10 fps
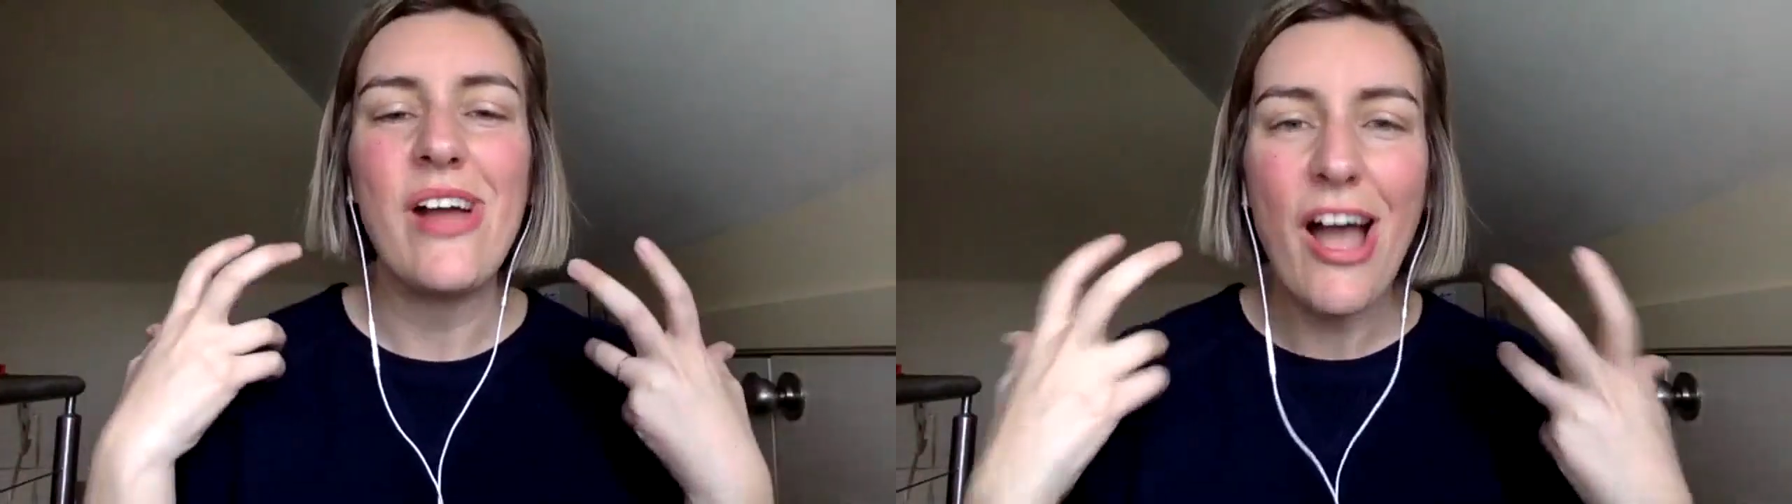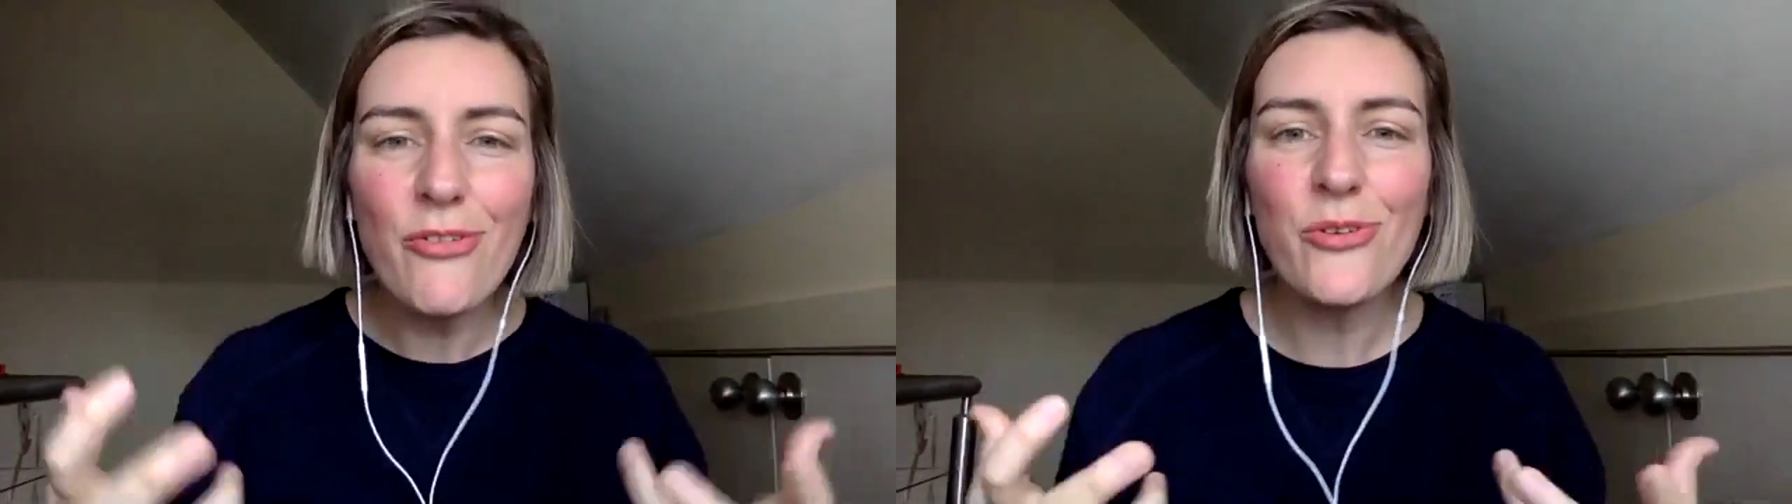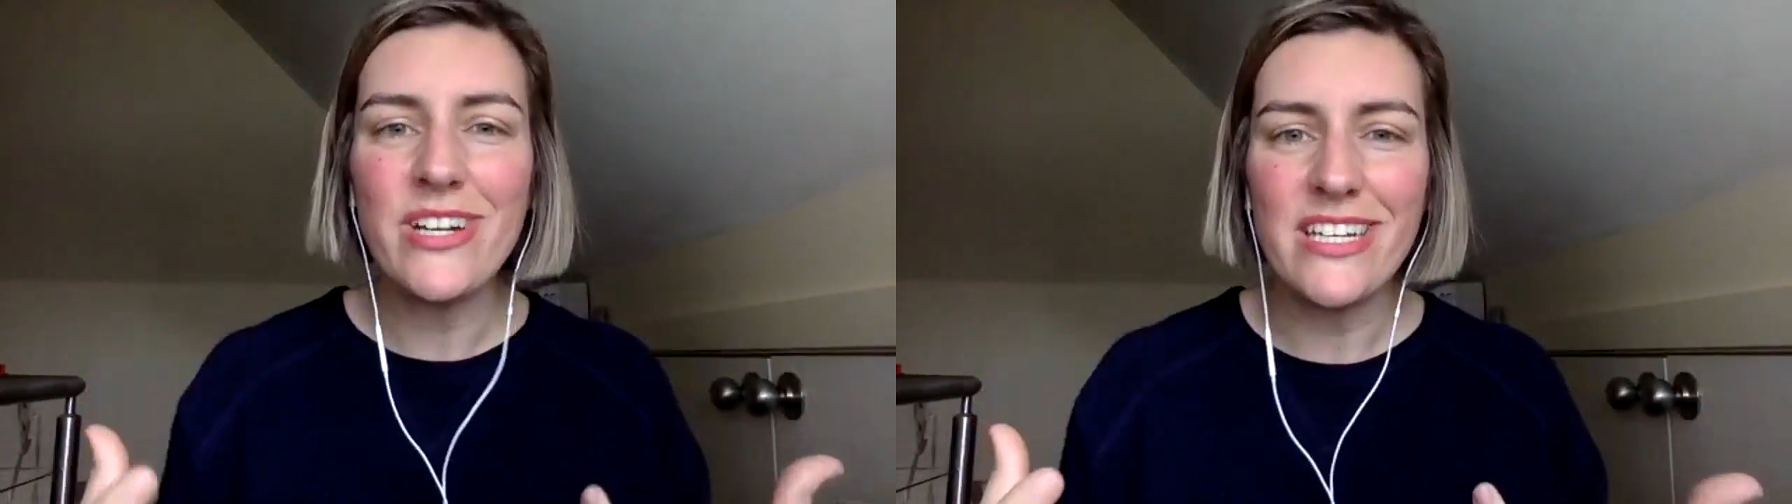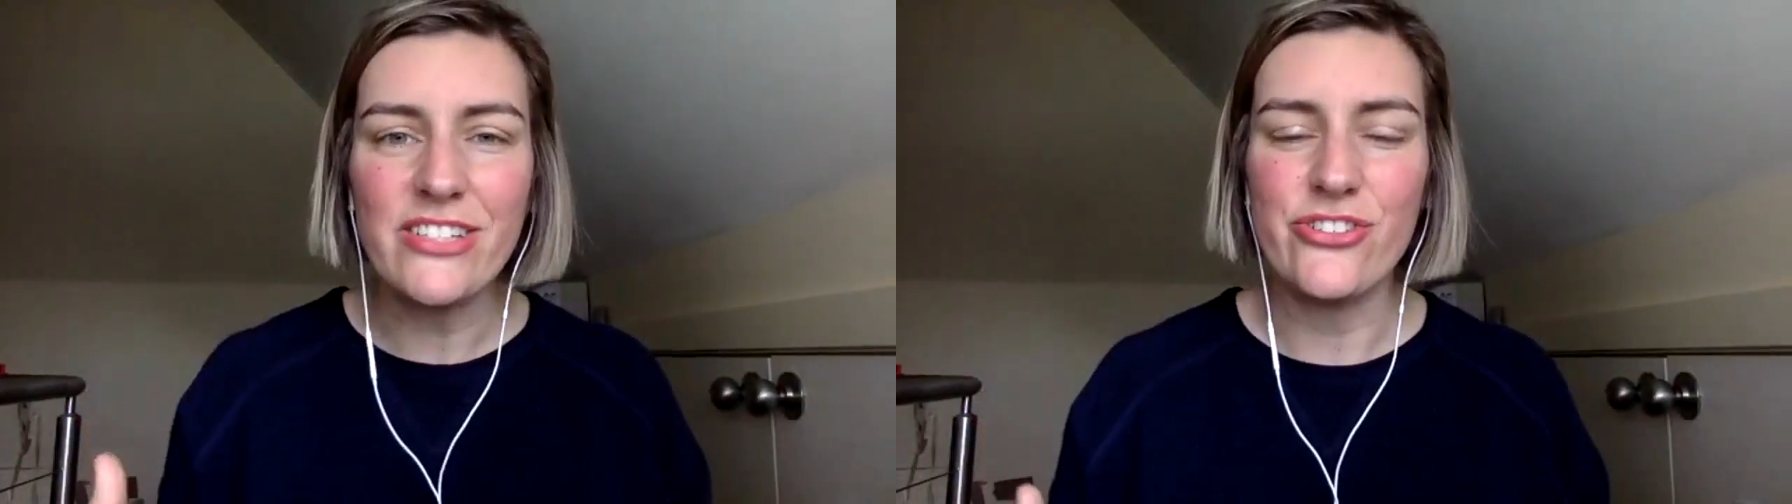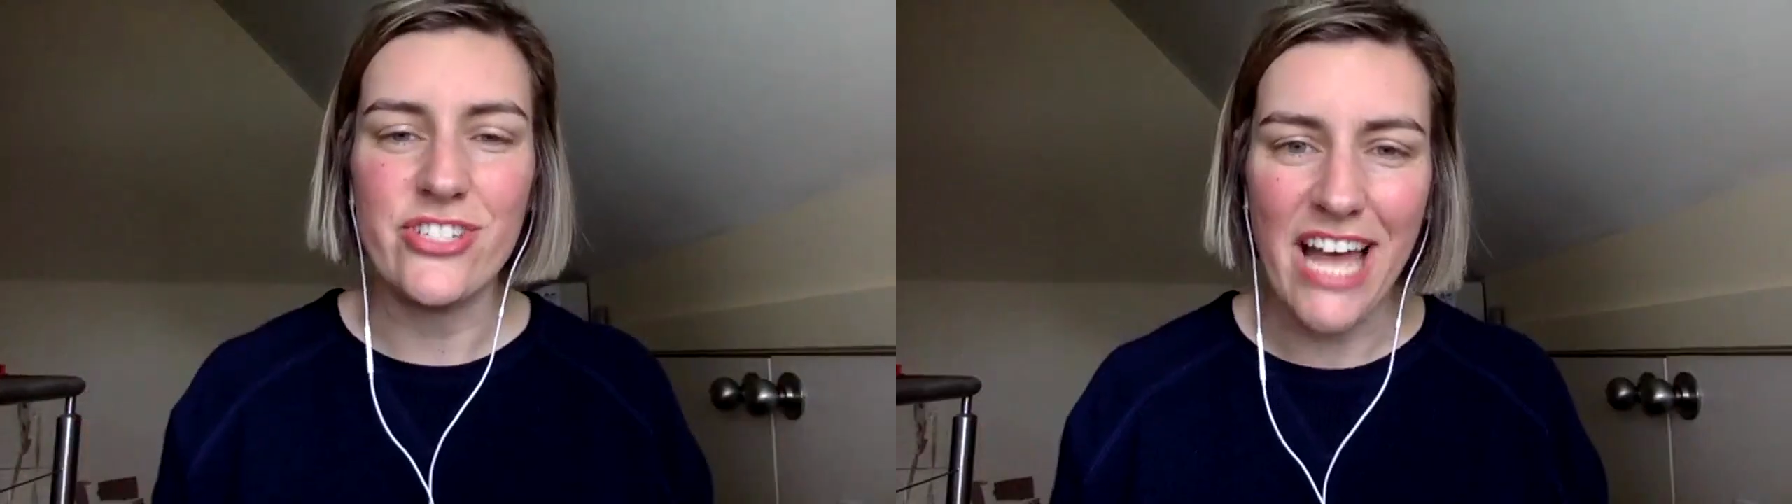everyone
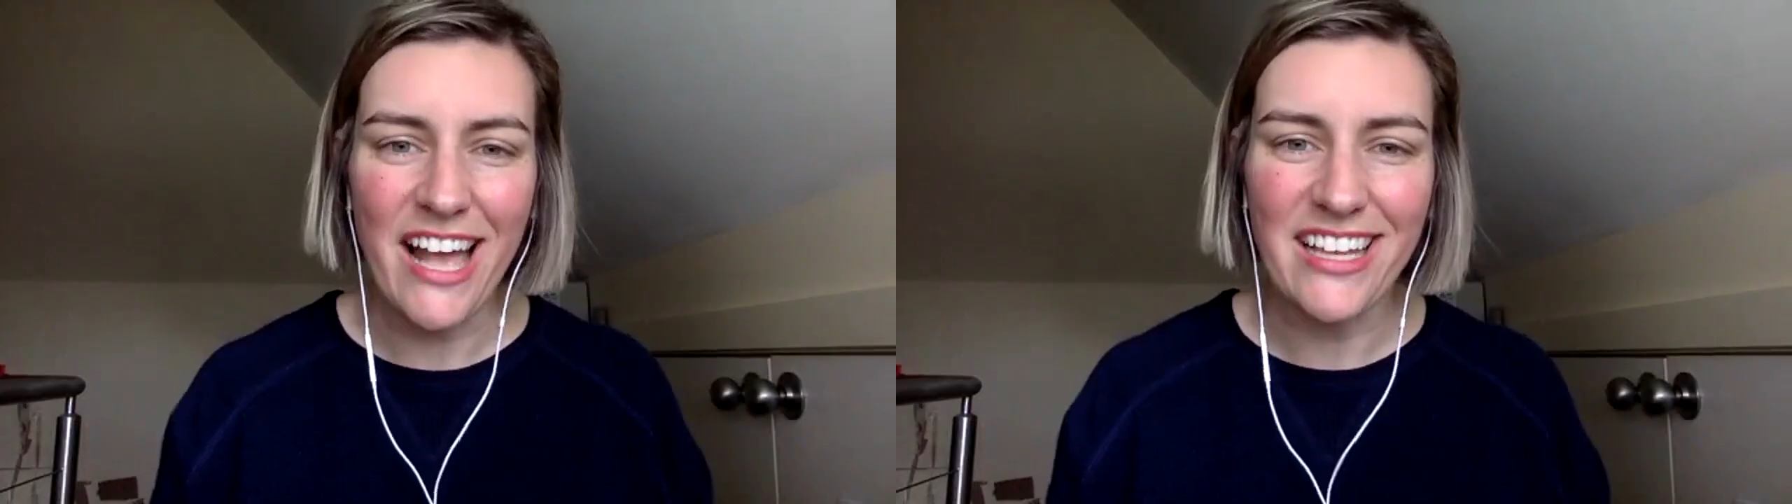needs your deck.